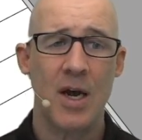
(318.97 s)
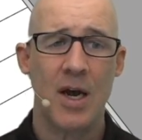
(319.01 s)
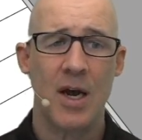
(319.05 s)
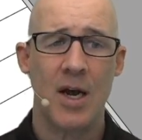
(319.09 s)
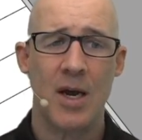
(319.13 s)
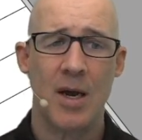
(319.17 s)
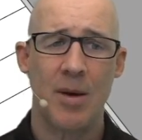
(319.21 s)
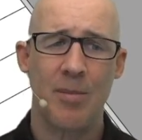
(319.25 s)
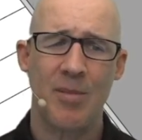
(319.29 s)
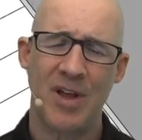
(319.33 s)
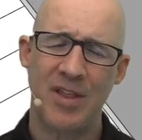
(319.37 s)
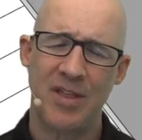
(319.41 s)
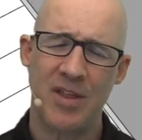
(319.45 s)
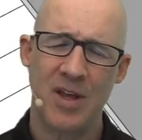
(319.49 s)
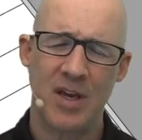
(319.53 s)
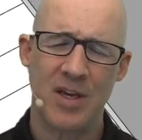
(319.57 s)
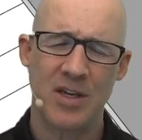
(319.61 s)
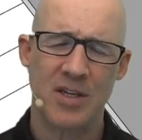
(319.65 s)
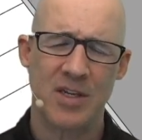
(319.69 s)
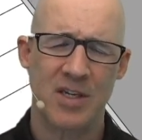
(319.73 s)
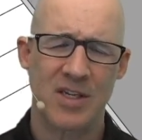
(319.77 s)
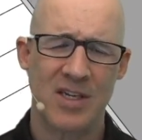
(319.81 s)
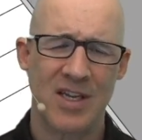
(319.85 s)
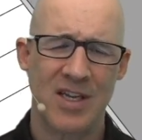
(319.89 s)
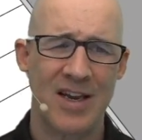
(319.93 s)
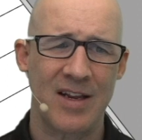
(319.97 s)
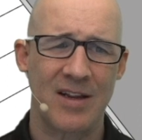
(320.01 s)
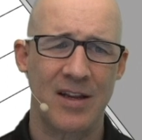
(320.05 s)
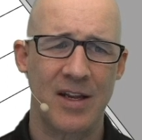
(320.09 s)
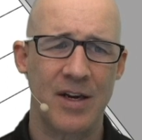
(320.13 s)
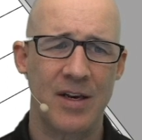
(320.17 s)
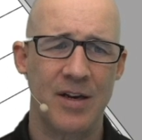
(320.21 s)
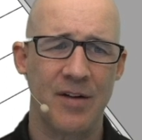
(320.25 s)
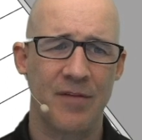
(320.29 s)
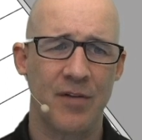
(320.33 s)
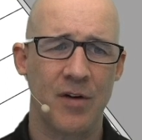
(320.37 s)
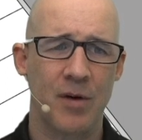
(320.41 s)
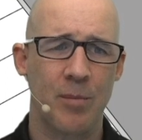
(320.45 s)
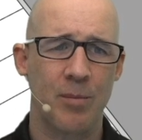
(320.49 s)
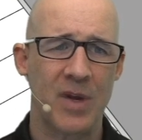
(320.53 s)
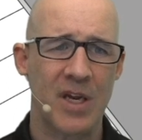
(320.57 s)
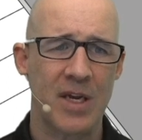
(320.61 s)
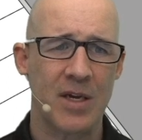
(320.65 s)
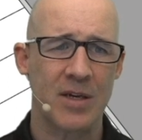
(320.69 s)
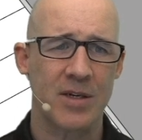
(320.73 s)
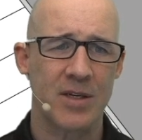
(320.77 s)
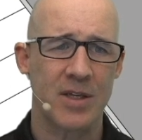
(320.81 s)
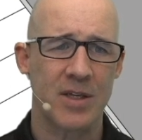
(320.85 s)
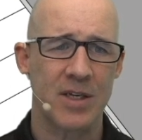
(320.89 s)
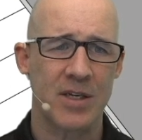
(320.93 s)
I think it's slightly different
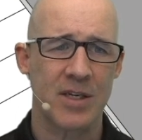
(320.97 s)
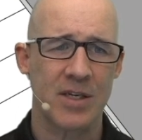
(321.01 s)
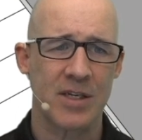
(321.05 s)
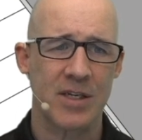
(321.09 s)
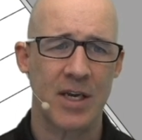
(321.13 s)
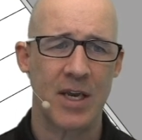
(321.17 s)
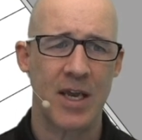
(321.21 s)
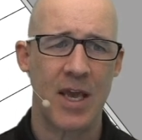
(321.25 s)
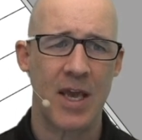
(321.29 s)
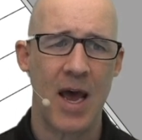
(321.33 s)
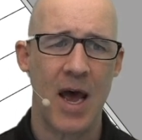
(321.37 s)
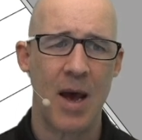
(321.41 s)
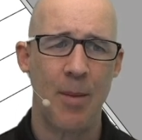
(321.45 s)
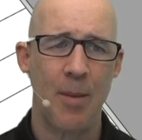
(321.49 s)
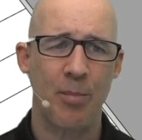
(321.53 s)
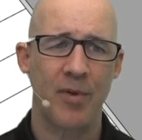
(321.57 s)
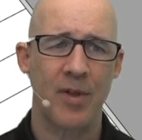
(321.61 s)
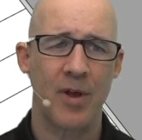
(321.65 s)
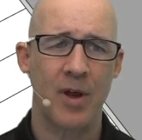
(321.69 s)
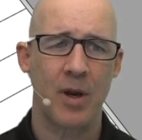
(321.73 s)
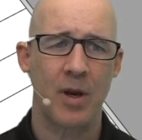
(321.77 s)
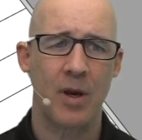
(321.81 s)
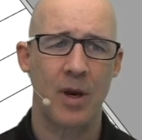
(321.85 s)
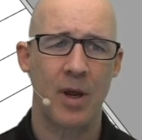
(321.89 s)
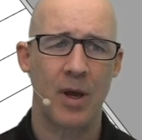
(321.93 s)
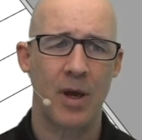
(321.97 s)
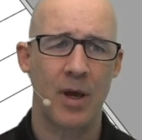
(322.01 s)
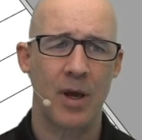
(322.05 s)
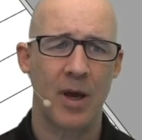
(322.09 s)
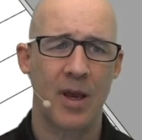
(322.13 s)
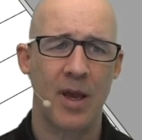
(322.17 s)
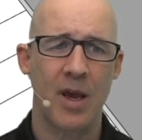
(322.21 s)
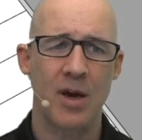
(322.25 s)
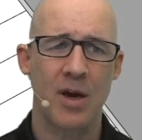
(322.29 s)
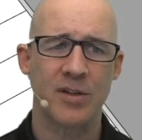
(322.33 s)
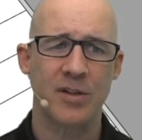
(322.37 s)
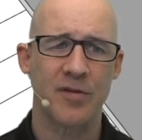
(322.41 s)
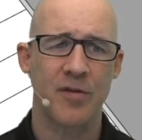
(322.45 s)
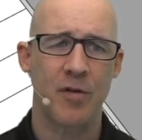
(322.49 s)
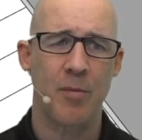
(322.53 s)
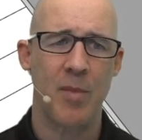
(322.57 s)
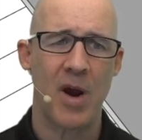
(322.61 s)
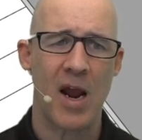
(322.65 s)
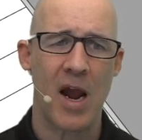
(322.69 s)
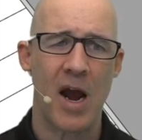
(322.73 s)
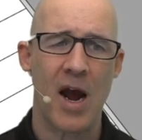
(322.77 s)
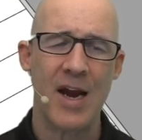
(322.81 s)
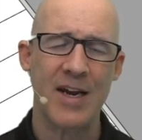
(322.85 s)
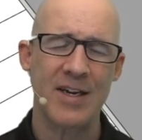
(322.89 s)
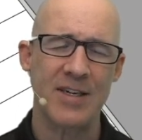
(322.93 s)
because this is a gap that accounts for
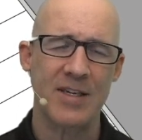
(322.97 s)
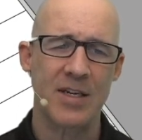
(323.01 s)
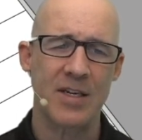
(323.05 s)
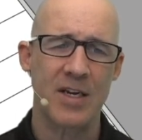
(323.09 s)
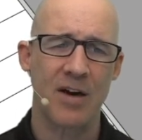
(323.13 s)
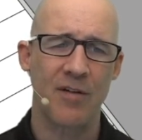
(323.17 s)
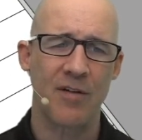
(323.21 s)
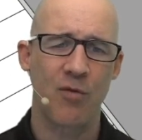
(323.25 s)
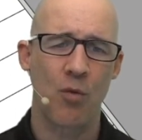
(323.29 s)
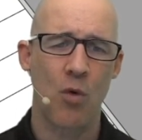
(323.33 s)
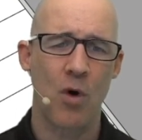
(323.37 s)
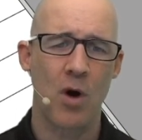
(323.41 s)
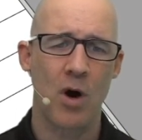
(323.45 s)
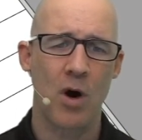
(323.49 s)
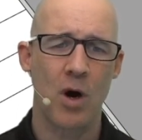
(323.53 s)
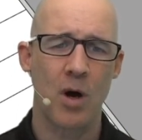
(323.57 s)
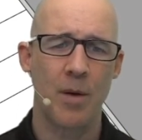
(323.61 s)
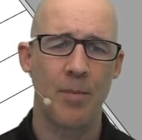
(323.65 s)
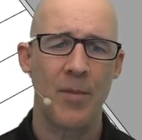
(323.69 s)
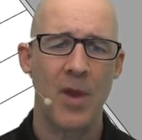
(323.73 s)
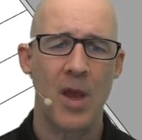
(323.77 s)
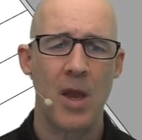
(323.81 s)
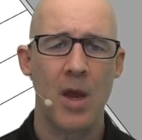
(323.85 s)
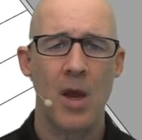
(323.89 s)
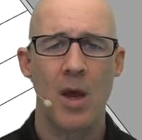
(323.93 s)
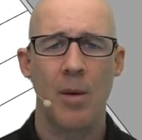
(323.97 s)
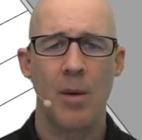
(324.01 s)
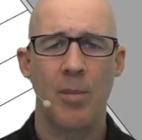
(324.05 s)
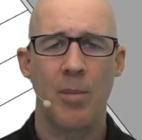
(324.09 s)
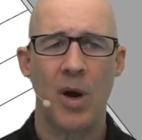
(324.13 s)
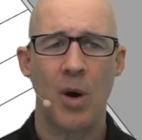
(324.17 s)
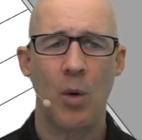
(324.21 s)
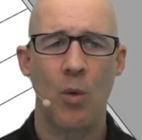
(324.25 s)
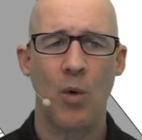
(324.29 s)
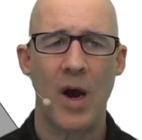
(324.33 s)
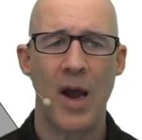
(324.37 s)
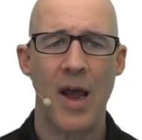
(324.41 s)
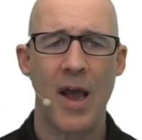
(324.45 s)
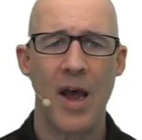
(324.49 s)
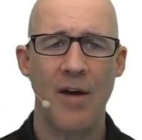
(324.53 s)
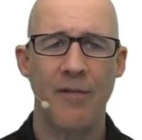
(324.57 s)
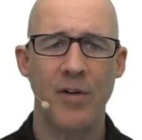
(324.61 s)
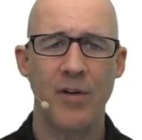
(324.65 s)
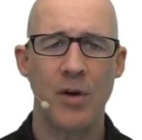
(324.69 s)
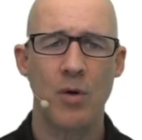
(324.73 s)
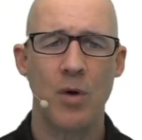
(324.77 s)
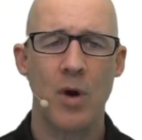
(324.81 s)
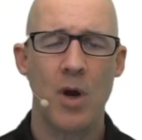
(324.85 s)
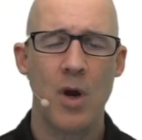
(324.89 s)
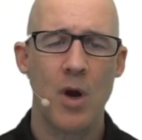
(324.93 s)
my ICF wall, but what have
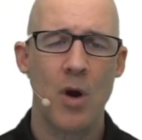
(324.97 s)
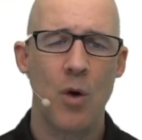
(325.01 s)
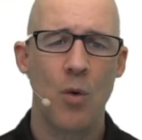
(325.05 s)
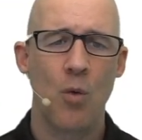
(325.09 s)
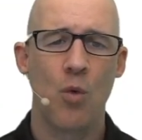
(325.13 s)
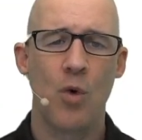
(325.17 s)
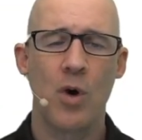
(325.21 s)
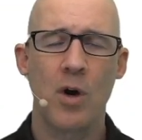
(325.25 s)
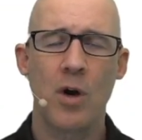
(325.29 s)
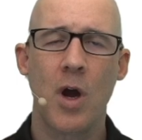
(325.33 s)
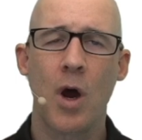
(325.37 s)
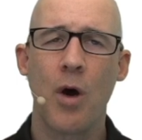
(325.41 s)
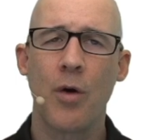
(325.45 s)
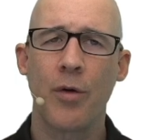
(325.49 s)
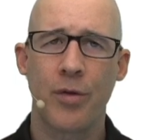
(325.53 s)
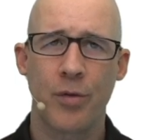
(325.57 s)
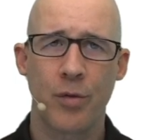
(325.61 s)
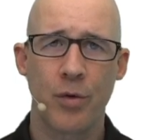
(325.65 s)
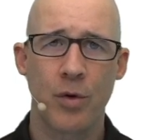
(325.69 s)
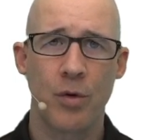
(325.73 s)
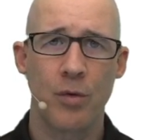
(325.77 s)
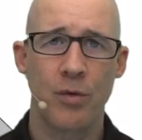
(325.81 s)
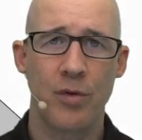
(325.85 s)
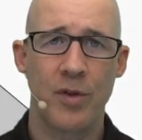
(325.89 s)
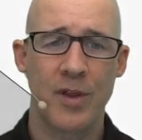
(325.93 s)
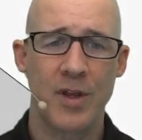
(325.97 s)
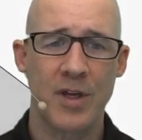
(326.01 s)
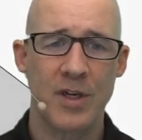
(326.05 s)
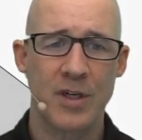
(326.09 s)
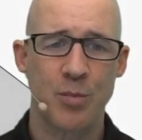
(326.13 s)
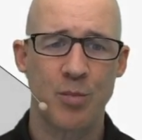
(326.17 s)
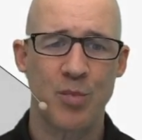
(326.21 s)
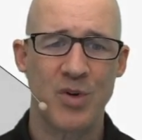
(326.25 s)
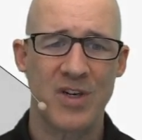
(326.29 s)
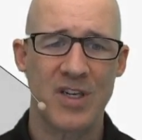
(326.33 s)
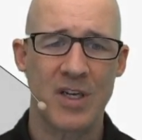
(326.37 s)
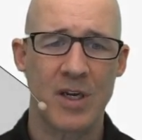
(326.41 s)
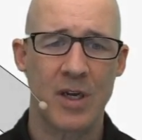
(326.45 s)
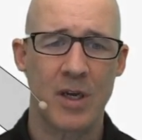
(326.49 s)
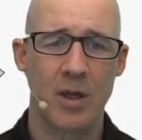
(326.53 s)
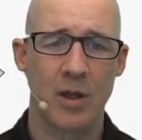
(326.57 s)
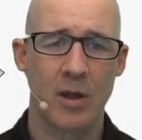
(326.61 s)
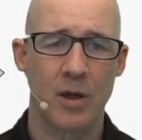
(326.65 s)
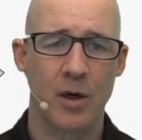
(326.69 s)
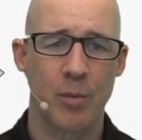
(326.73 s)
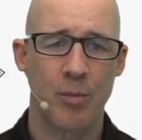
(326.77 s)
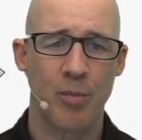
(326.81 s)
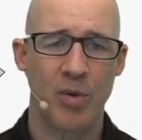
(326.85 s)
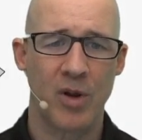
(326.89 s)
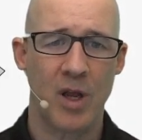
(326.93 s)
you. We'll go through this
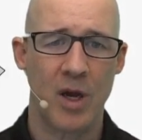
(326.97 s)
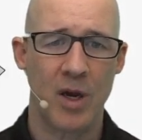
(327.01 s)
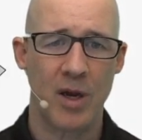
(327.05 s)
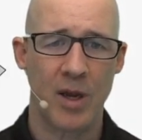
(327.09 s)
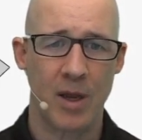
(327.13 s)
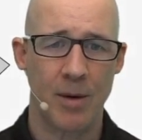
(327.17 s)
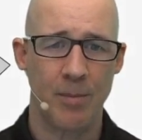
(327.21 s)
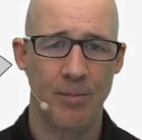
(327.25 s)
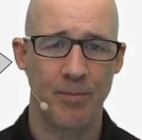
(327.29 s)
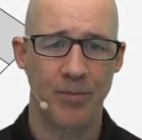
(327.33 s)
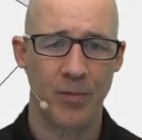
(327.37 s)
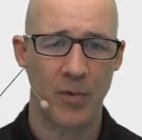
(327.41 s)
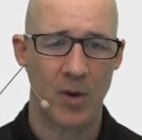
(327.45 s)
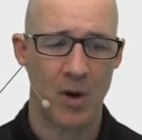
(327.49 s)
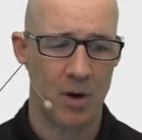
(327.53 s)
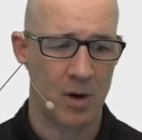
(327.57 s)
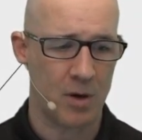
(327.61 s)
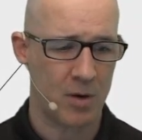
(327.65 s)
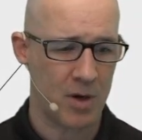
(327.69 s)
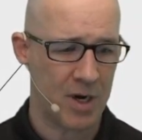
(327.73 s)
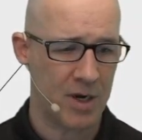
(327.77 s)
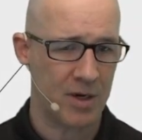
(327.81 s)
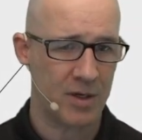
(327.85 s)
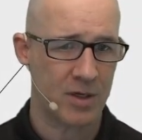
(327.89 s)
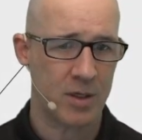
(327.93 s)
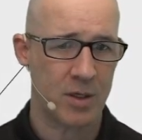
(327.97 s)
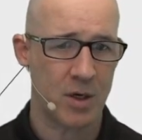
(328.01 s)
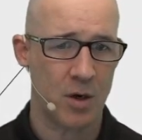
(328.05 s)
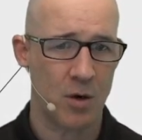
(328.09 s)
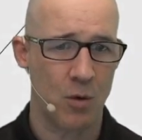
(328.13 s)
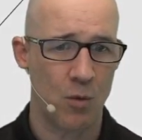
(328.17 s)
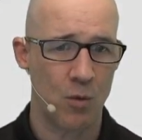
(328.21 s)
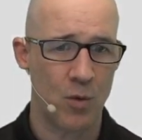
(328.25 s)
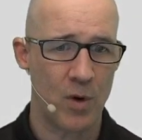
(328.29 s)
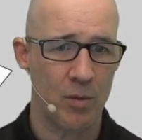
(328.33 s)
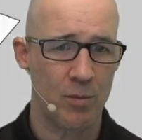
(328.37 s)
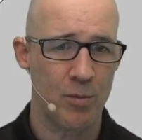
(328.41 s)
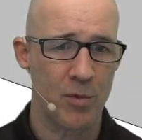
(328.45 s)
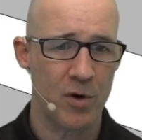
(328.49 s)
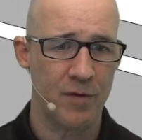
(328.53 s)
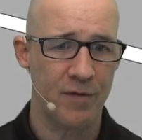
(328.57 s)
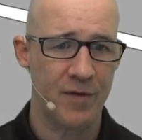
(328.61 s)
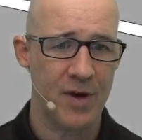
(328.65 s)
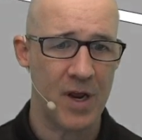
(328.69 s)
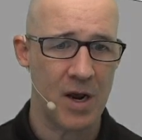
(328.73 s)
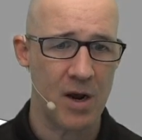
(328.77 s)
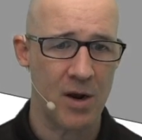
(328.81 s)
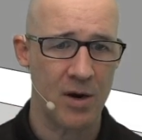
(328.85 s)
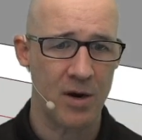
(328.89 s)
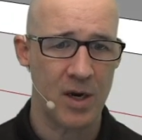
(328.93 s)
particular plugin. All right, so we'll move
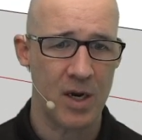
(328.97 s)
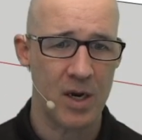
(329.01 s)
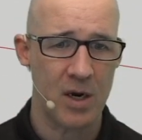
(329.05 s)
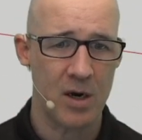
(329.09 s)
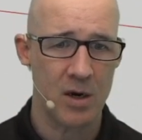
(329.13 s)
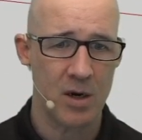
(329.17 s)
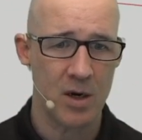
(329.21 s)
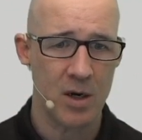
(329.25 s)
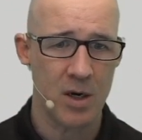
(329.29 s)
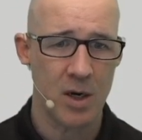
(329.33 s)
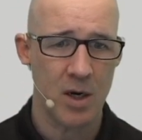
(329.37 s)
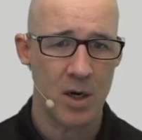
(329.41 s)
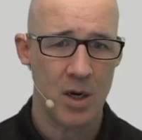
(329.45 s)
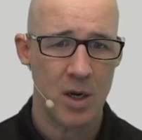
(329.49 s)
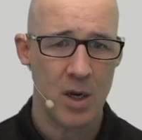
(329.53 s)
down here